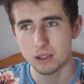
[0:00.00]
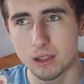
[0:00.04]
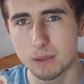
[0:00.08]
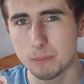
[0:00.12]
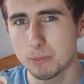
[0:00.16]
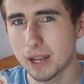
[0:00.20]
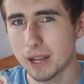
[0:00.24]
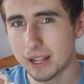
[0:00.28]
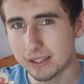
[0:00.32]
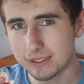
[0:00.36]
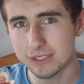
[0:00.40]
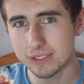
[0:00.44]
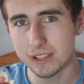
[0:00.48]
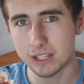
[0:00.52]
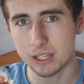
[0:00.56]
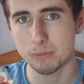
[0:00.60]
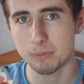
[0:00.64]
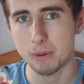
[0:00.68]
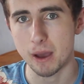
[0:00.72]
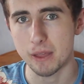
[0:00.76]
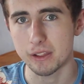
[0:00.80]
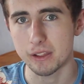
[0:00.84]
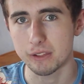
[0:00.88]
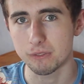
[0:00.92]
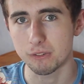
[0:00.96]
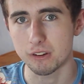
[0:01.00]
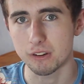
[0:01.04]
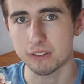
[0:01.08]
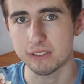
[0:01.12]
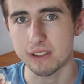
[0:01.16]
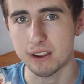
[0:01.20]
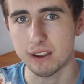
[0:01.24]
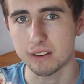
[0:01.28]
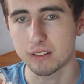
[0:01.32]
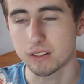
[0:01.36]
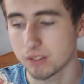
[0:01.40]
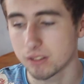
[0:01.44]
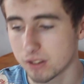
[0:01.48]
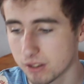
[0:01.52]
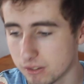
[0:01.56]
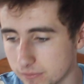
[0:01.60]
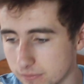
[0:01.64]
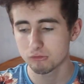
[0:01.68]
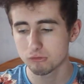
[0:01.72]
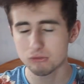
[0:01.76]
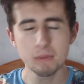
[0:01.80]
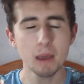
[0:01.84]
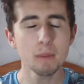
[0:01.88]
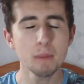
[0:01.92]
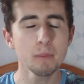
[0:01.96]
But let's think about this for a second.
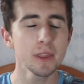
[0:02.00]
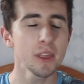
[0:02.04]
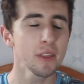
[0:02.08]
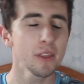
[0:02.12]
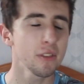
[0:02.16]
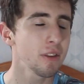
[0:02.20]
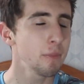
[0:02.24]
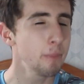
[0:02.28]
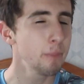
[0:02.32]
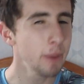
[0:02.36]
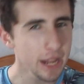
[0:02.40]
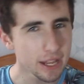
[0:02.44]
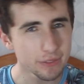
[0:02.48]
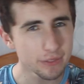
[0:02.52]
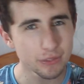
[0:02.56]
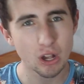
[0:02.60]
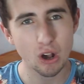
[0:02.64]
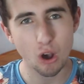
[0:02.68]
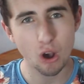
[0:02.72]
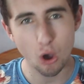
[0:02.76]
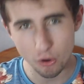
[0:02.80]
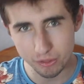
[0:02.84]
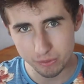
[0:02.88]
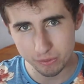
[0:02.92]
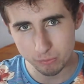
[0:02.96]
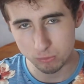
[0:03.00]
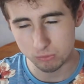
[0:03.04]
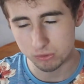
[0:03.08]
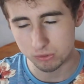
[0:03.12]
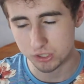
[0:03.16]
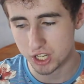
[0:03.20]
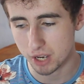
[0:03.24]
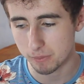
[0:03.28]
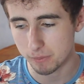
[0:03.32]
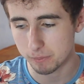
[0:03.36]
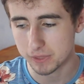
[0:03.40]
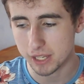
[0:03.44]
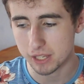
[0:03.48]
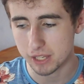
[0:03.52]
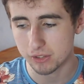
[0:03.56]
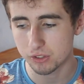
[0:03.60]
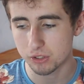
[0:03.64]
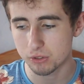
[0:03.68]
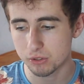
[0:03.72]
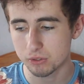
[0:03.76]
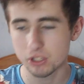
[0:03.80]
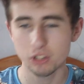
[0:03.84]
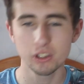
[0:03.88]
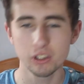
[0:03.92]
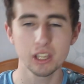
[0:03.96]
Remember that the pit that Oswald jumped
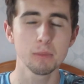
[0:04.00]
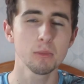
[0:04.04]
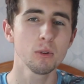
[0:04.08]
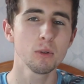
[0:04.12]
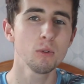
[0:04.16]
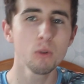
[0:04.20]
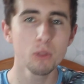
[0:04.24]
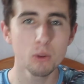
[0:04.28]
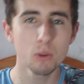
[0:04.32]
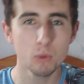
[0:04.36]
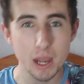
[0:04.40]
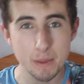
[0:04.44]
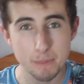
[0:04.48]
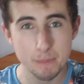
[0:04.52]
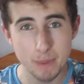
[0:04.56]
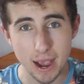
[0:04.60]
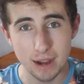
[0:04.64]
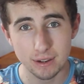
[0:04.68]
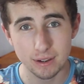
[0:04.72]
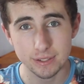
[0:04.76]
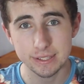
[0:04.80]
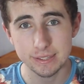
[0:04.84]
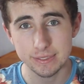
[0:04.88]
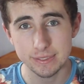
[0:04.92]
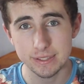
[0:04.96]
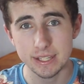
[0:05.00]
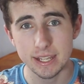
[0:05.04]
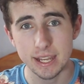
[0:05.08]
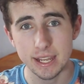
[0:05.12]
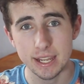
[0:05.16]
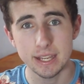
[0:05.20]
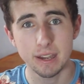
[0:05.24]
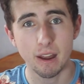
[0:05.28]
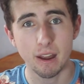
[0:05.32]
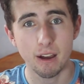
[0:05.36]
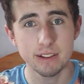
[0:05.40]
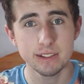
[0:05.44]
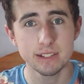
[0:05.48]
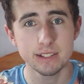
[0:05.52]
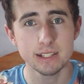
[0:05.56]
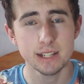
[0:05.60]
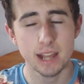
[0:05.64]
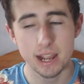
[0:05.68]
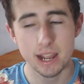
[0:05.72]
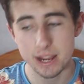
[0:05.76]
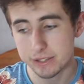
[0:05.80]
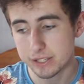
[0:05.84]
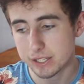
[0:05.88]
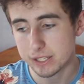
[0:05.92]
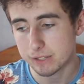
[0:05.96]
into took him all the way back to the year
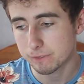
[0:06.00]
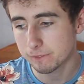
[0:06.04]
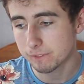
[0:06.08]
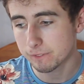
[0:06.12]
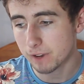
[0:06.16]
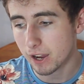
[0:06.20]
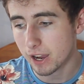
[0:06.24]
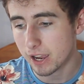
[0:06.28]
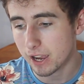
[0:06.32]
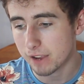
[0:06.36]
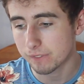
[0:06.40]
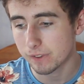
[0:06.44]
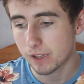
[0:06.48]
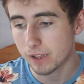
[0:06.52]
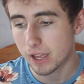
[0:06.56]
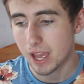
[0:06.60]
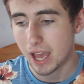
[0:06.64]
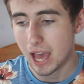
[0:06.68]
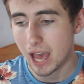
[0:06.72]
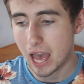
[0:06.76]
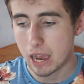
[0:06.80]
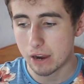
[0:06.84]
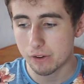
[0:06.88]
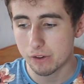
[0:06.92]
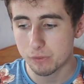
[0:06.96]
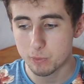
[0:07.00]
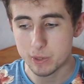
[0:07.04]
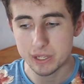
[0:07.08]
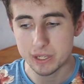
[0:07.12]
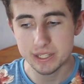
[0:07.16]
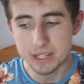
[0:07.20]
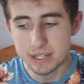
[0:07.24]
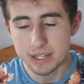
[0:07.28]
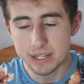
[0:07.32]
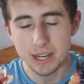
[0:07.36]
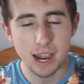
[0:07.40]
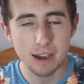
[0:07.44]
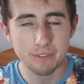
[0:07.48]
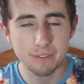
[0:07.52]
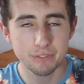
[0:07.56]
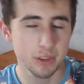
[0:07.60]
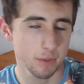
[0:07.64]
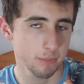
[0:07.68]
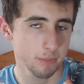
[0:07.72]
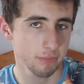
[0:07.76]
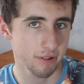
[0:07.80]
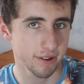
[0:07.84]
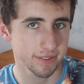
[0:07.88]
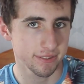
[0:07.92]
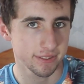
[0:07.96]
1985. However, we didn't have
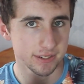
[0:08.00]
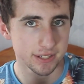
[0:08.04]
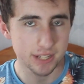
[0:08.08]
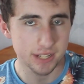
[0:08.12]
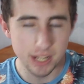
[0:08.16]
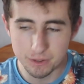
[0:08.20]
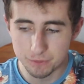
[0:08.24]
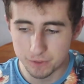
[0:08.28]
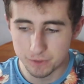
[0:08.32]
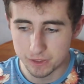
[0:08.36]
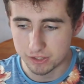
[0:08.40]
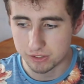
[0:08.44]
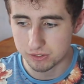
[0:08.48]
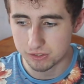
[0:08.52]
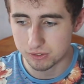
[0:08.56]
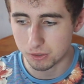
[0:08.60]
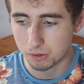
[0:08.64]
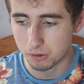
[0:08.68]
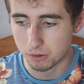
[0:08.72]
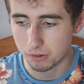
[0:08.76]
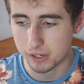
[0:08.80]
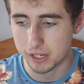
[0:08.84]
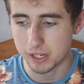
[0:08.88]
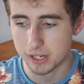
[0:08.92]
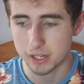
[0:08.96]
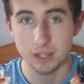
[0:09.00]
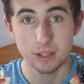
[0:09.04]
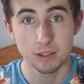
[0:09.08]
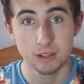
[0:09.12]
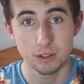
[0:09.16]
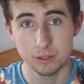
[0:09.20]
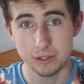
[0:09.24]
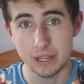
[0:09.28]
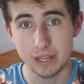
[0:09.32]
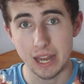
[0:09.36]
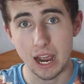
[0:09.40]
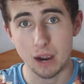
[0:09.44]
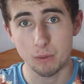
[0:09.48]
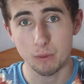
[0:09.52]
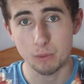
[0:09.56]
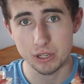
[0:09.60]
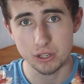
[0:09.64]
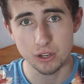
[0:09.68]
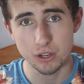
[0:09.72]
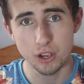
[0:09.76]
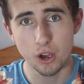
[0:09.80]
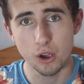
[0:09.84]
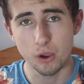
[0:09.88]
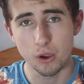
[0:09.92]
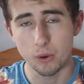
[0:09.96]
the present year for this story. Now we
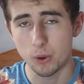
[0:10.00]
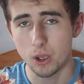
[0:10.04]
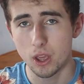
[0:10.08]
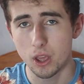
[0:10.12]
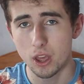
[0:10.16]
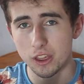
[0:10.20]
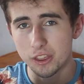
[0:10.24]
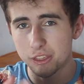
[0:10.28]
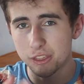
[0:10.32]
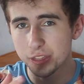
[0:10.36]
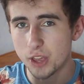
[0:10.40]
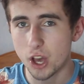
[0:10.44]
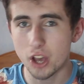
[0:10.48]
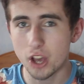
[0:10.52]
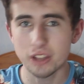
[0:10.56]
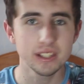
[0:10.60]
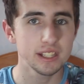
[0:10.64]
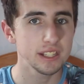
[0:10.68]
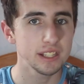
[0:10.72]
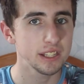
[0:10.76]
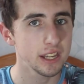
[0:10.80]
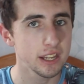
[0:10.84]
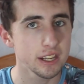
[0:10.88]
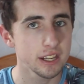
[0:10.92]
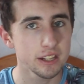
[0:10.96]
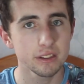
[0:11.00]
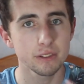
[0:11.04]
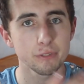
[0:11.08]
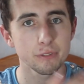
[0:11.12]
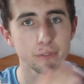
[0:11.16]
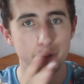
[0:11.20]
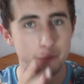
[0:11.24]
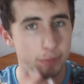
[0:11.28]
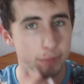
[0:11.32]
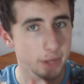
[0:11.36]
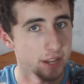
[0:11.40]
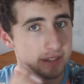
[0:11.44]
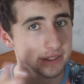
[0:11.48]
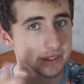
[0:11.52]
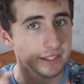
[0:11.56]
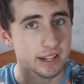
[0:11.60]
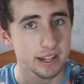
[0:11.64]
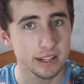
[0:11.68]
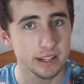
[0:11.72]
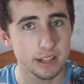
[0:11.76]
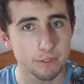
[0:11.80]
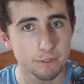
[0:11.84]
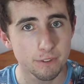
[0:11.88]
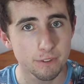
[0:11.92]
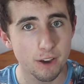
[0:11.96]
know. 30 years from
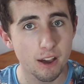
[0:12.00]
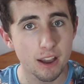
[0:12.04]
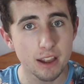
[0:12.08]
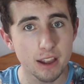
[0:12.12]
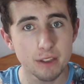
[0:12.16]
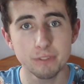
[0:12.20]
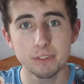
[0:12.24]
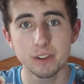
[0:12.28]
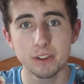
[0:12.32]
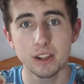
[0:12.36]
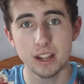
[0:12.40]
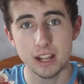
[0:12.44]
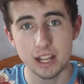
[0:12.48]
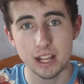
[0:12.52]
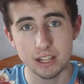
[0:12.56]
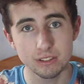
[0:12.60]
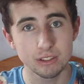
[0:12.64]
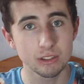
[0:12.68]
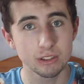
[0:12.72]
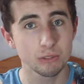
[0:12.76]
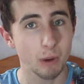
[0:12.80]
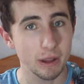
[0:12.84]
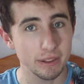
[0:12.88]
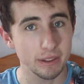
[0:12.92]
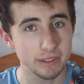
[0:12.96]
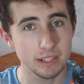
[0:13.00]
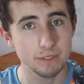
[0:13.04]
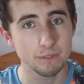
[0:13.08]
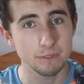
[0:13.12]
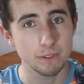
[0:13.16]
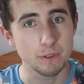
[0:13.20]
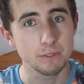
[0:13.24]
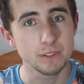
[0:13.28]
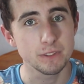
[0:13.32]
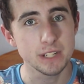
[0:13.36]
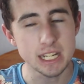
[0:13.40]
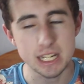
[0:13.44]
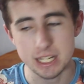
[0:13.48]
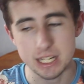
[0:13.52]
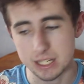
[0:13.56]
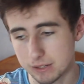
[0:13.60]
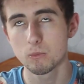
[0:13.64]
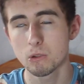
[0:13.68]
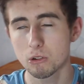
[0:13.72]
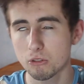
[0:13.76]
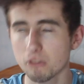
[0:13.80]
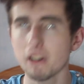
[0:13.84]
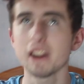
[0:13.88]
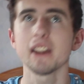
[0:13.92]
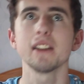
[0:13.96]
1985 is 2015.
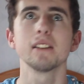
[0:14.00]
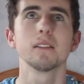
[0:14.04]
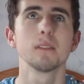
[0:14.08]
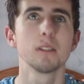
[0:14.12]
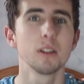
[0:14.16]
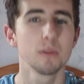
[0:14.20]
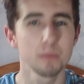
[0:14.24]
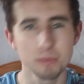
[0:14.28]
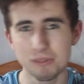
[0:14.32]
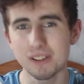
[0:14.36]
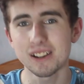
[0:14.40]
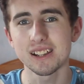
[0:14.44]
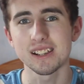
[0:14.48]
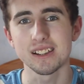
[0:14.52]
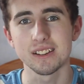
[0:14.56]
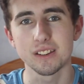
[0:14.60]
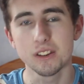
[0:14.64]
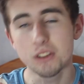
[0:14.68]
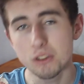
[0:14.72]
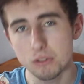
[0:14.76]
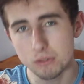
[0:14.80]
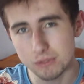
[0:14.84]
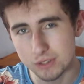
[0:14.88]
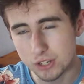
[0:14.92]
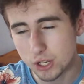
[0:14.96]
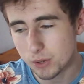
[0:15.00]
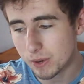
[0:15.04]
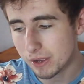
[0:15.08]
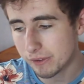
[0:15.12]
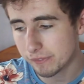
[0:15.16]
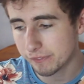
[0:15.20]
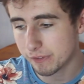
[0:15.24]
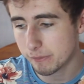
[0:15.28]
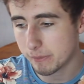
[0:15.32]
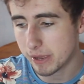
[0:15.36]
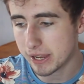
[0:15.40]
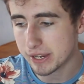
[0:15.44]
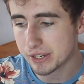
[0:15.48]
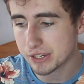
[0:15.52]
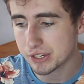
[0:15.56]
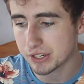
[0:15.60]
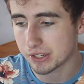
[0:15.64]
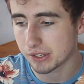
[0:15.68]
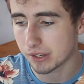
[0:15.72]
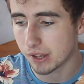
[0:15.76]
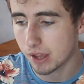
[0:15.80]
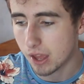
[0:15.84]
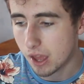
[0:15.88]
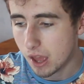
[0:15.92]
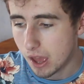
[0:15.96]
Great, brilliant, new
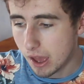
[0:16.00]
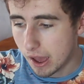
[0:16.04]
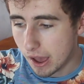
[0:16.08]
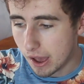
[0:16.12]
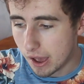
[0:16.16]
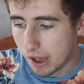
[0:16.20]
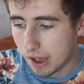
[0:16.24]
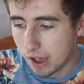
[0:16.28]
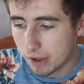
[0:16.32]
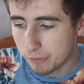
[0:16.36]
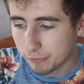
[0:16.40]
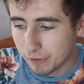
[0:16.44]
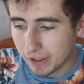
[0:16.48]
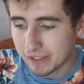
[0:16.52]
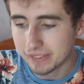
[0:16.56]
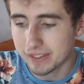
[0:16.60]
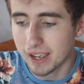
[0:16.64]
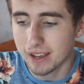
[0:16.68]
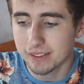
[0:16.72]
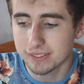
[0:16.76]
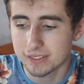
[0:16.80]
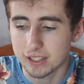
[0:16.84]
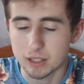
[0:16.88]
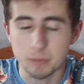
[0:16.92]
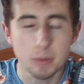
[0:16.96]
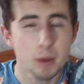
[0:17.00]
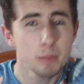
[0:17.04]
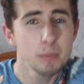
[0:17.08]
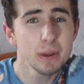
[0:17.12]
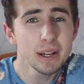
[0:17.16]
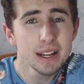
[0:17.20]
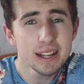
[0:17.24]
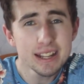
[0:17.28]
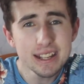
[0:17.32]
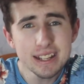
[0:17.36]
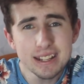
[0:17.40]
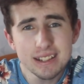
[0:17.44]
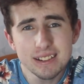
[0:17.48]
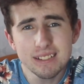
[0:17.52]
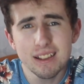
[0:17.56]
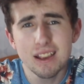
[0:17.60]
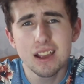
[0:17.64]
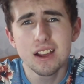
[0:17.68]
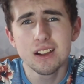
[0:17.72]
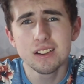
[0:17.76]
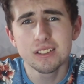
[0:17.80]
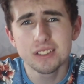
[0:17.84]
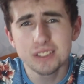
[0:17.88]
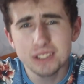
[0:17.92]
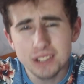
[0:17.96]
information. Uh, fantastic. But please,
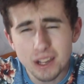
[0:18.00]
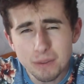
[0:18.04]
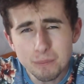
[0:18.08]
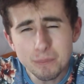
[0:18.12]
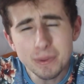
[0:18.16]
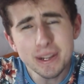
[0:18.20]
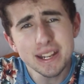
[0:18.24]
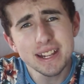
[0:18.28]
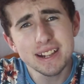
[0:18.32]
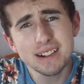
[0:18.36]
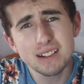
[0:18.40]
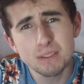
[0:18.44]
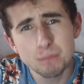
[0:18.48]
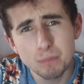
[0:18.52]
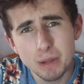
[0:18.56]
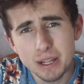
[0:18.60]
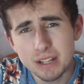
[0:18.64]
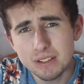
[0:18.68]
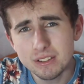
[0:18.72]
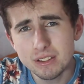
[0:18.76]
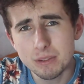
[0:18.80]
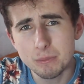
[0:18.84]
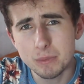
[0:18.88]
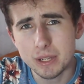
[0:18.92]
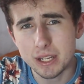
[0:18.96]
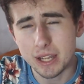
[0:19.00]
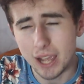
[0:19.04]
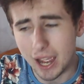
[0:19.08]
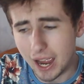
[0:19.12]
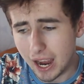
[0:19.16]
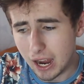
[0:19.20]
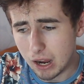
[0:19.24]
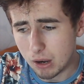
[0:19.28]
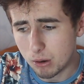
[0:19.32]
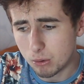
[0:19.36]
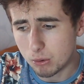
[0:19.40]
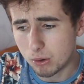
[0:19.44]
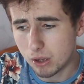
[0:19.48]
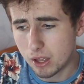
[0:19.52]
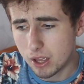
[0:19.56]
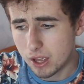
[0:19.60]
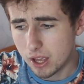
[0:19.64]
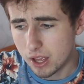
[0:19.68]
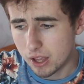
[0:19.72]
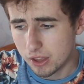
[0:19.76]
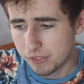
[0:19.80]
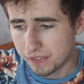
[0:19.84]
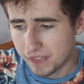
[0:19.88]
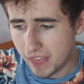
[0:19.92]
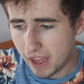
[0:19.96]
somebody explain to me how
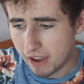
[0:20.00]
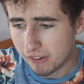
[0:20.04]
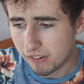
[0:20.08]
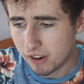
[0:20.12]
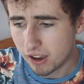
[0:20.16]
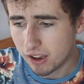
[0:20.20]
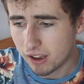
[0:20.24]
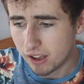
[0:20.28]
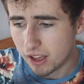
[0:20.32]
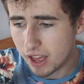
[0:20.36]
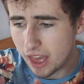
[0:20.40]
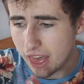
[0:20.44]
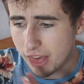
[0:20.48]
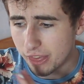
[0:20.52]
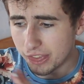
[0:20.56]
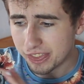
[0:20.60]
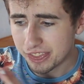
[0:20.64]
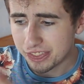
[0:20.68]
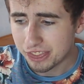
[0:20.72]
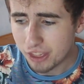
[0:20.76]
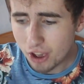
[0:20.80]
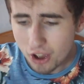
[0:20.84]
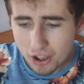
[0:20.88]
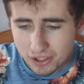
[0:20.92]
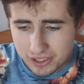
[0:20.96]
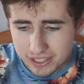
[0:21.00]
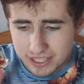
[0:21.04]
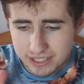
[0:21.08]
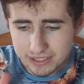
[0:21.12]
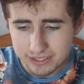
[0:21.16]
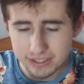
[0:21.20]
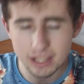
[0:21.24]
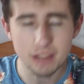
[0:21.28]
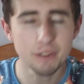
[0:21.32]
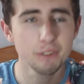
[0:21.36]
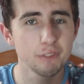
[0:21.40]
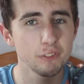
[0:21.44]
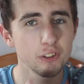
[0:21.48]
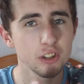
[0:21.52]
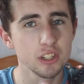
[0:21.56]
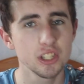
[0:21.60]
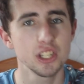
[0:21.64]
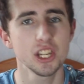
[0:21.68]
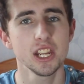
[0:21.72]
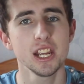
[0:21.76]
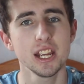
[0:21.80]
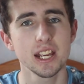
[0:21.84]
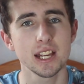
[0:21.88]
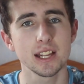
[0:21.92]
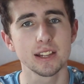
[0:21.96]
there are 30
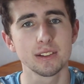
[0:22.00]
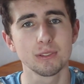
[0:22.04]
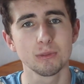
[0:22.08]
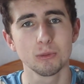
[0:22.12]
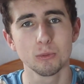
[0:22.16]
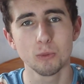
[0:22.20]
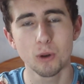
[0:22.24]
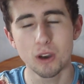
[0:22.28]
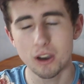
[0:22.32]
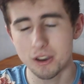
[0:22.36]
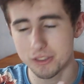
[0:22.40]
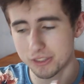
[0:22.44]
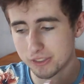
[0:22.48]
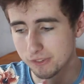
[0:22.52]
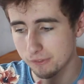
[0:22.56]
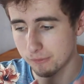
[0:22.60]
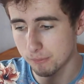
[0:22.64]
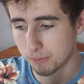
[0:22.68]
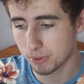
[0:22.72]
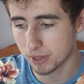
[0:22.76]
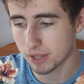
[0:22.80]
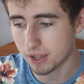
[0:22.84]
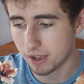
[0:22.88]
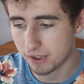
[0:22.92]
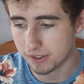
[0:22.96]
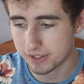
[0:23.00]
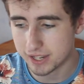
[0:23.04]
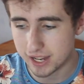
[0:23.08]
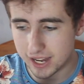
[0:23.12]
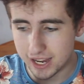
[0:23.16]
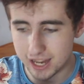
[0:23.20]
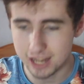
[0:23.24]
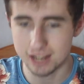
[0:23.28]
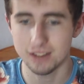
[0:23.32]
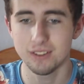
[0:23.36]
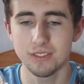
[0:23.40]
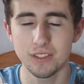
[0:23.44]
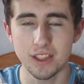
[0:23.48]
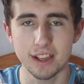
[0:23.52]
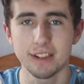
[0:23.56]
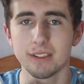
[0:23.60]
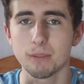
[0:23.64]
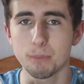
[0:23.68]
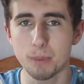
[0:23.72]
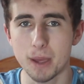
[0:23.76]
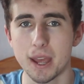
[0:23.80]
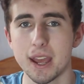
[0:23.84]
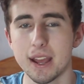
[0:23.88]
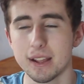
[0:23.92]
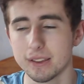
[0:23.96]
different years worth of blood in
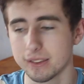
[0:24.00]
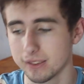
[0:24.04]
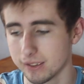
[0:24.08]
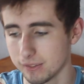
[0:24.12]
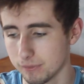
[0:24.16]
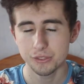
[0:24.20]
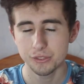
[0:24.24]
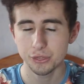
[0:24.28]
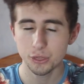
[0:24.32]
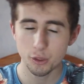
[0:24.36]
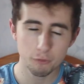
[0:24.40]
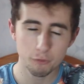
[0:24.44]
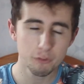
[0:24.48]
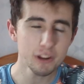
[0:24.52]
this pit. The